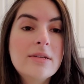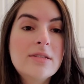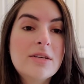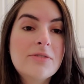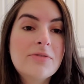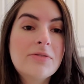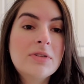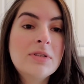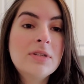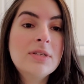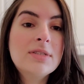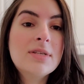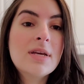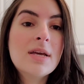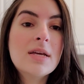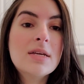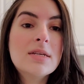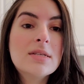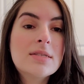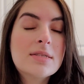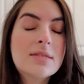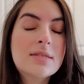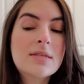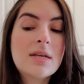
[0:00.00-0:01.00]
definitely
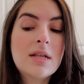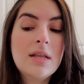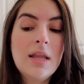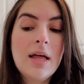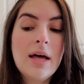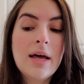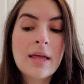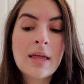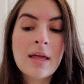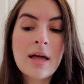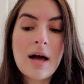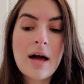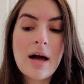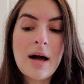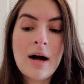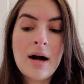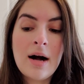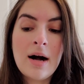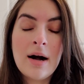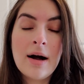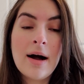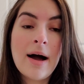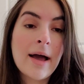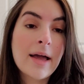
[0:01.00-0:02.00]
tastes like
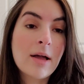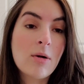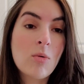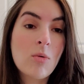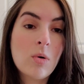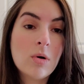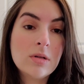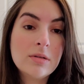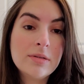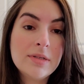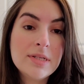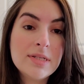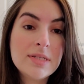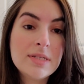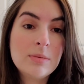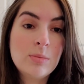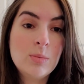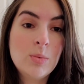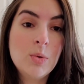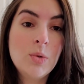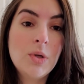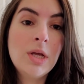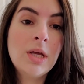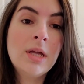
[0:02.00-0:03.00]
a high quality
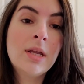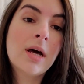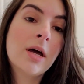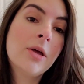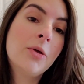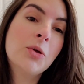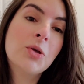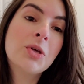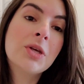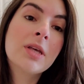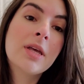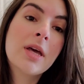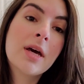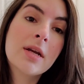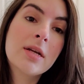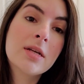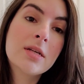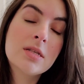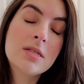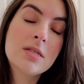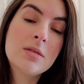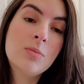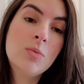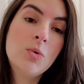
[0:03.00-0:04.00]
smoothie that you can get at a
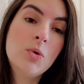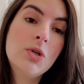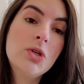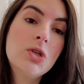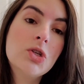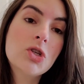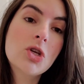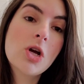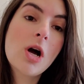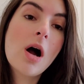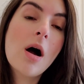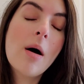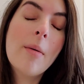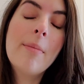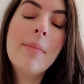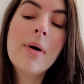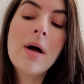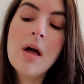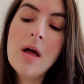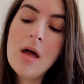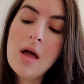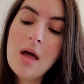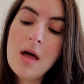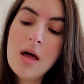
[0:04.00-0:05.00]
smoothie shop,
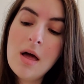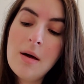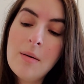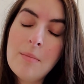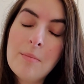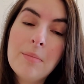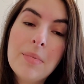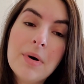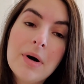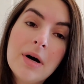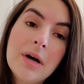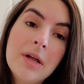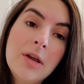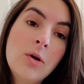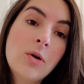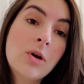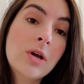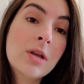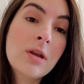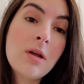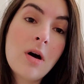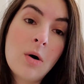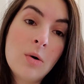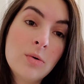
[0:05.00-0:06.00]
but you
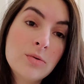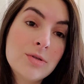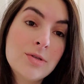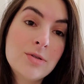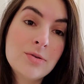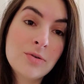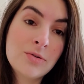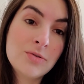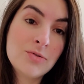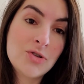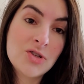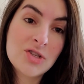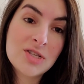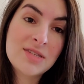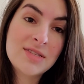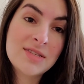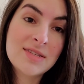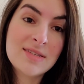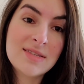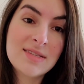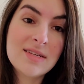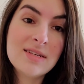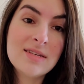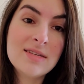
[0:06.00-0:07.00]
can also just
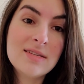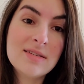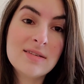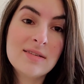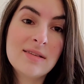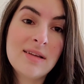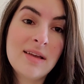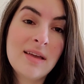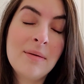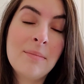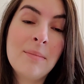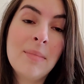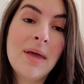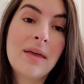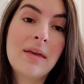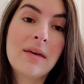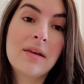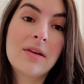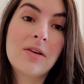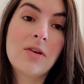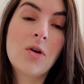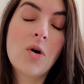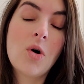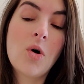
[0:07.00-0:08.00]
as easily make it
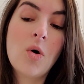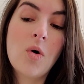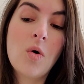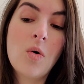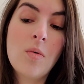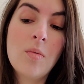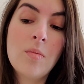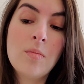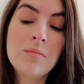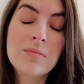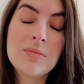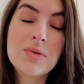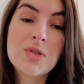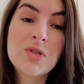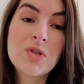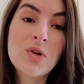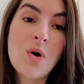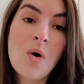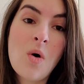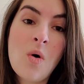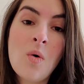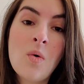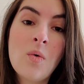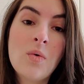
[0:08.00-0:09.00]
at home.
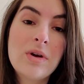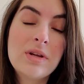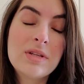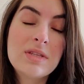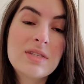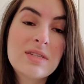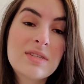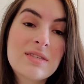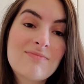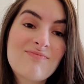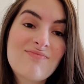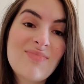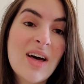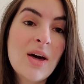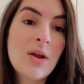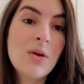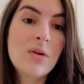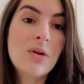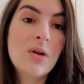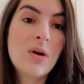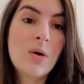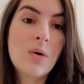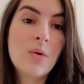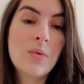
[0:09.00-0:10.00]
So I don't
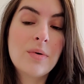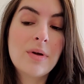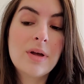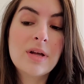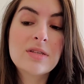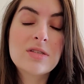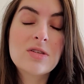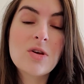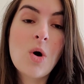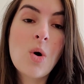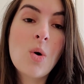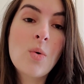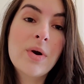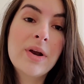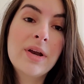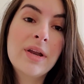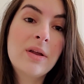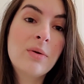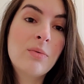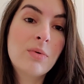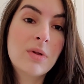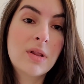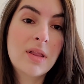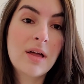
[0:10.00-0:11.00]
know, it's already
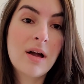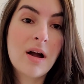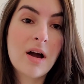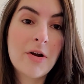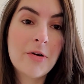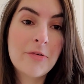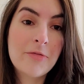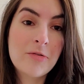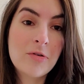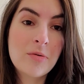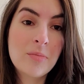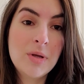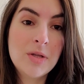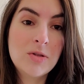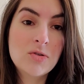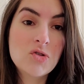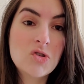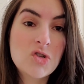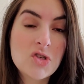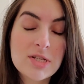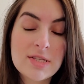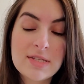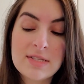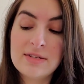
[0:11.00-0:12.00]
really hard for me to
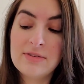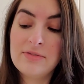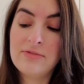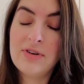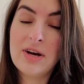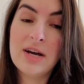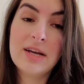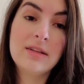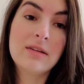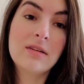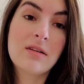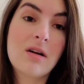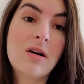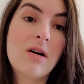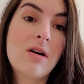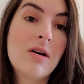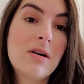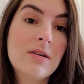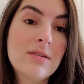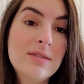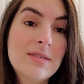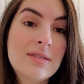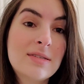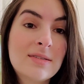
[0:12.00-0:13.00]
justify the
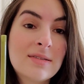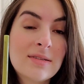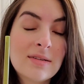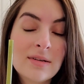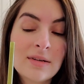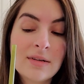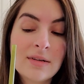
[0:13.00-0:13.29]
cost.